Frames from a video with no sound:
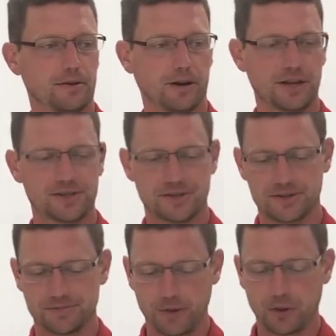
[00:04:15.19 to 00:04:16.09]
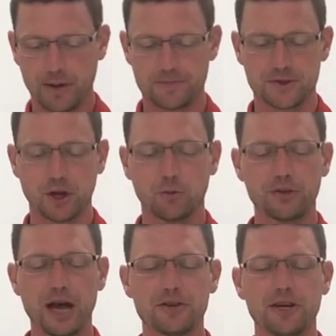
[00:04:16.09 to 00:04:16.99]
Gracias. Okay, so
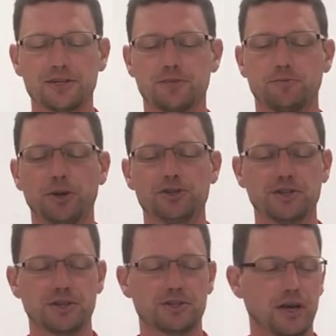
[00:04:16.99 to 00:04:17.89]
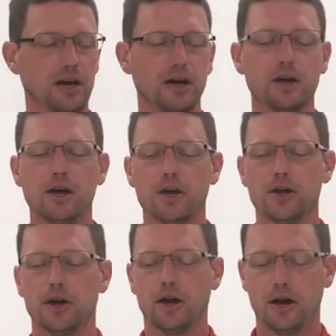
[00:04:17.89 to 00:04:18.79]
now the next one is this. Uh,
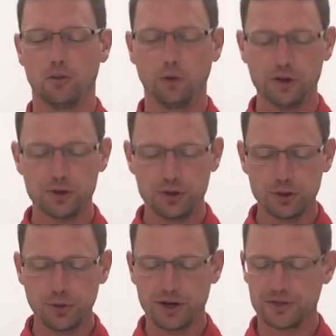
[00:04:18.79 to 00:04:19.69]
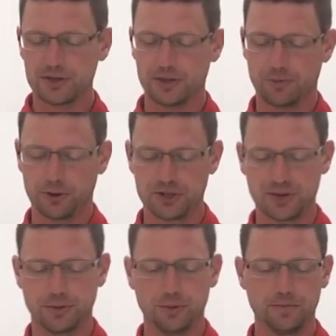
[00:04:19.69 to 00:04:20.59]
uh, what you do is, real
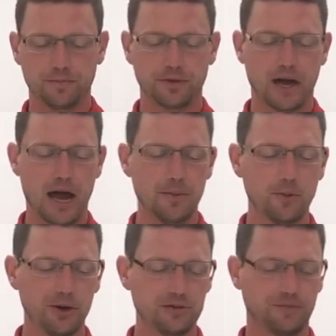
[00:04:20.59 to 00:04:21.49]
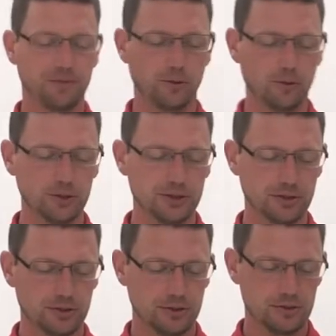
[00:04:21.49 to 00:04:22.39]
simple, I'm going to fold
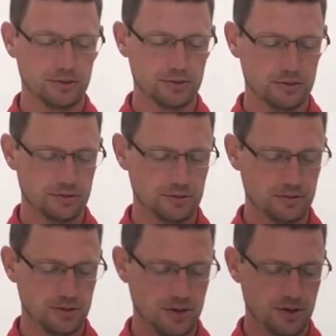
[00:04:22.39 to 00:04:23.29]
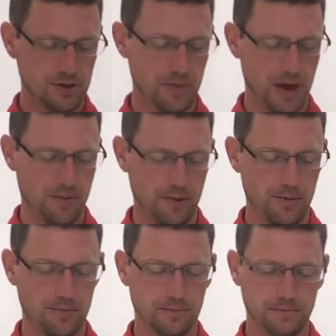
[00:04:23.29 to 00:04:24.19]
the paper,
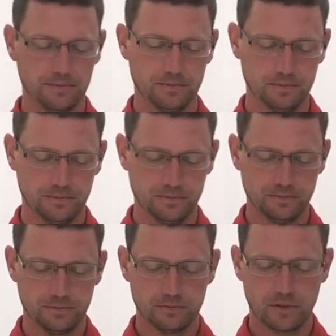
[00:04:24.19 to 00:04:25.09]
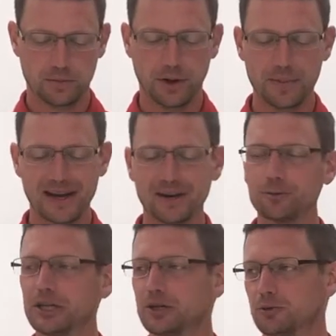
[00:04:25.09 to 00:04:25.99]
but I'm not going to
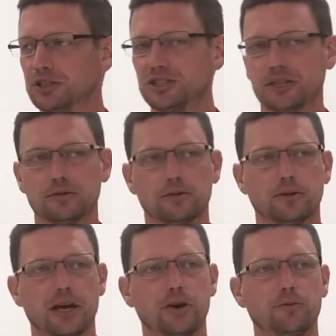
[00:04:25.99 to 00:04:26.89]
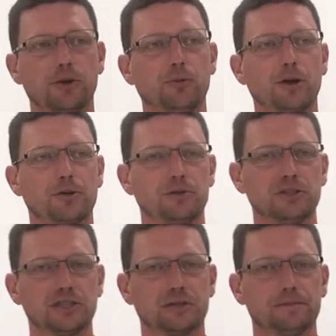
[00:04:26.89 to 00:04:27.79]
really crease it, okay? I don't really want to
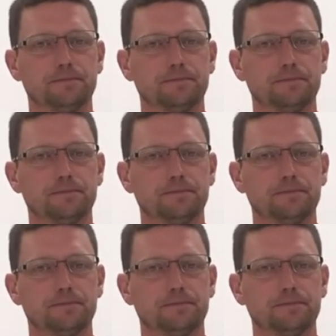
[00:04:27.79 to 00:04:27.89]
crease it.